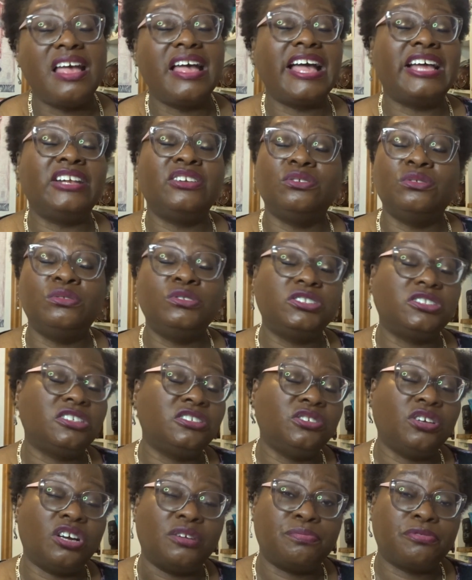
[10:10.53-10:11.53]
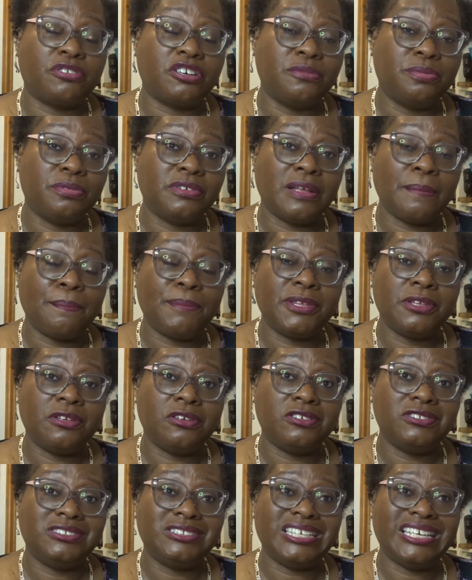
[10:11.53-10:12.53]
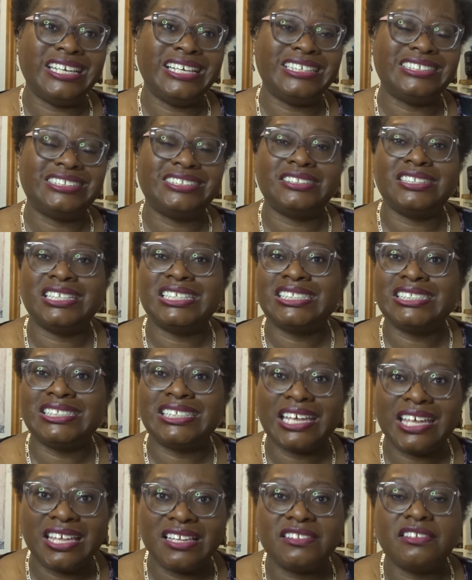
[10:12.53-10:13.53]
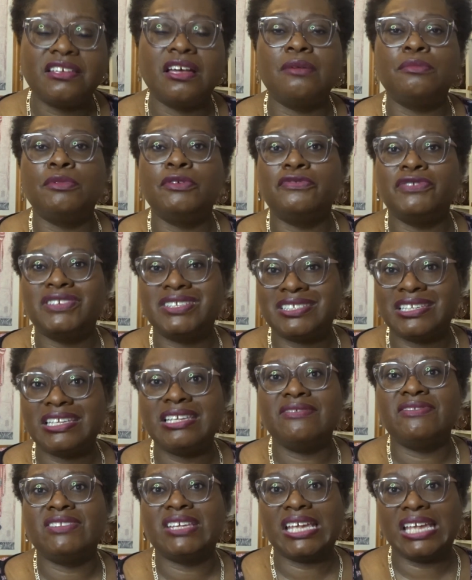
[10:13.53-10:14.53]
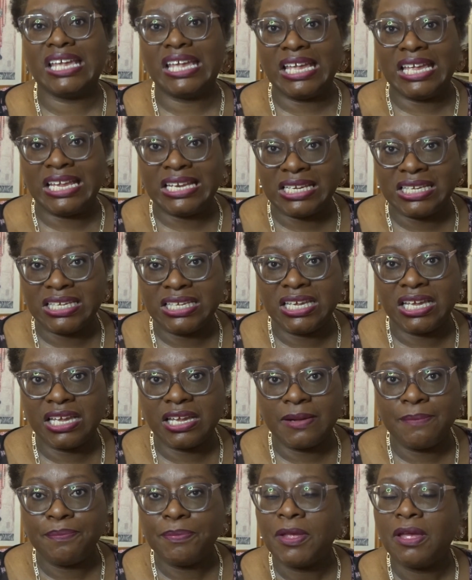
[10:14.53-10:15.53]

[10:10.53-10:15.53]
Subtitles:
and also not appropriate because it's the second time we've received it in a year.